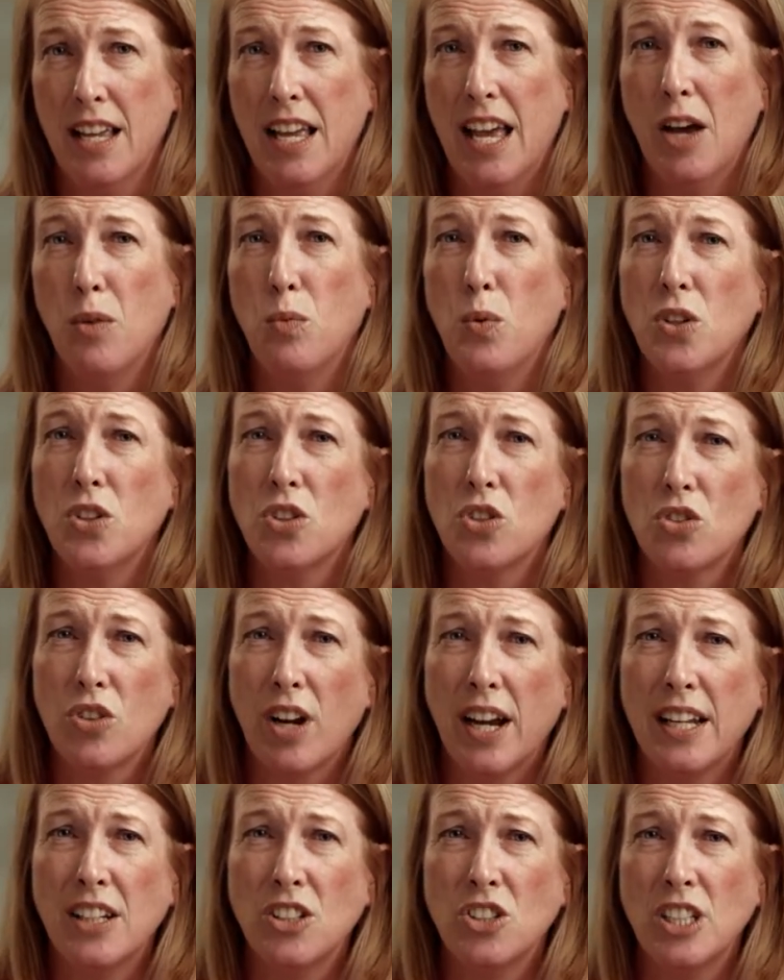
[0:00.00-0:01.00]
and what
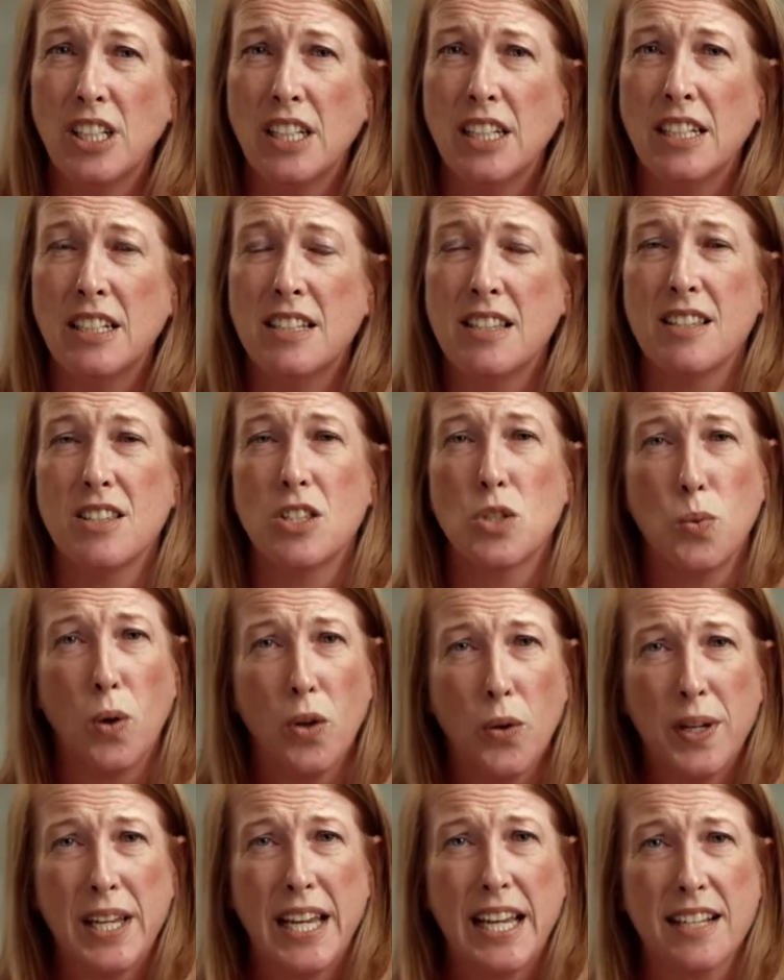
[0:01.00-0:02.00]
strategies and
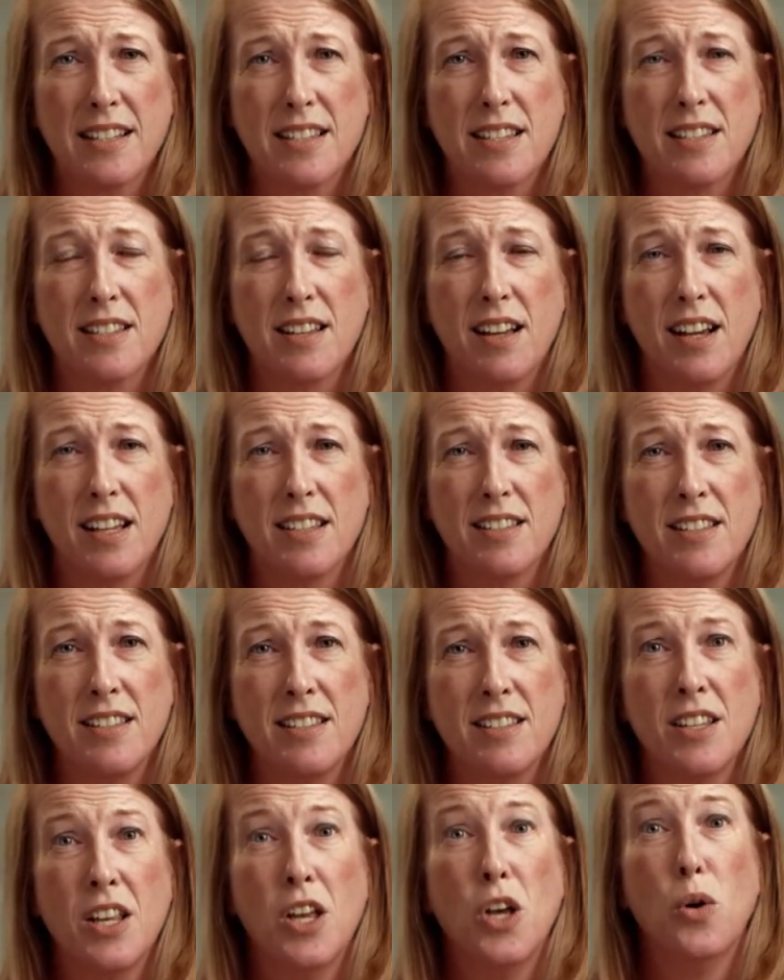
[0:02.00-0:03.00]
swallowing
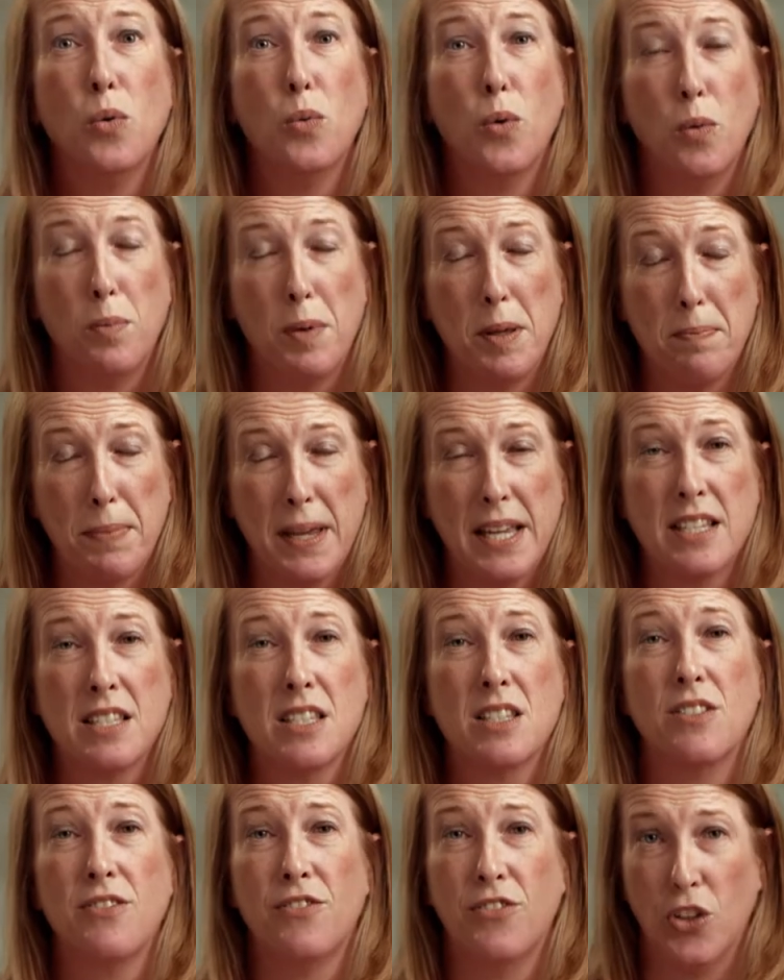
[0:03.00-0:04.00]
exercises will be
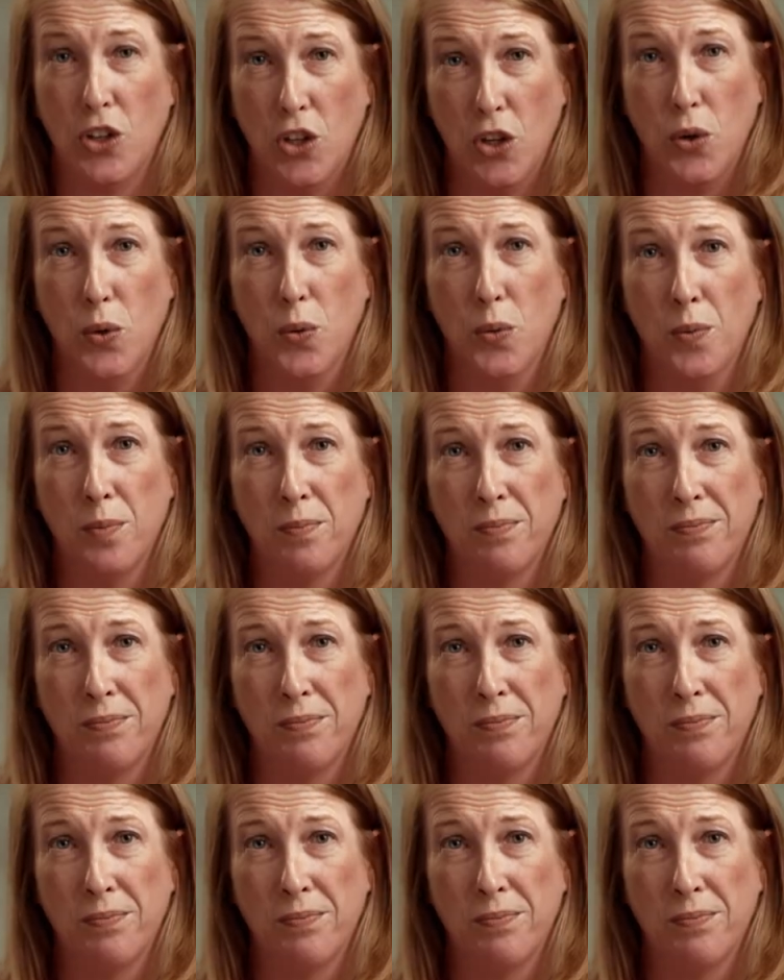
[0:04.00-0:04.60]
best for you.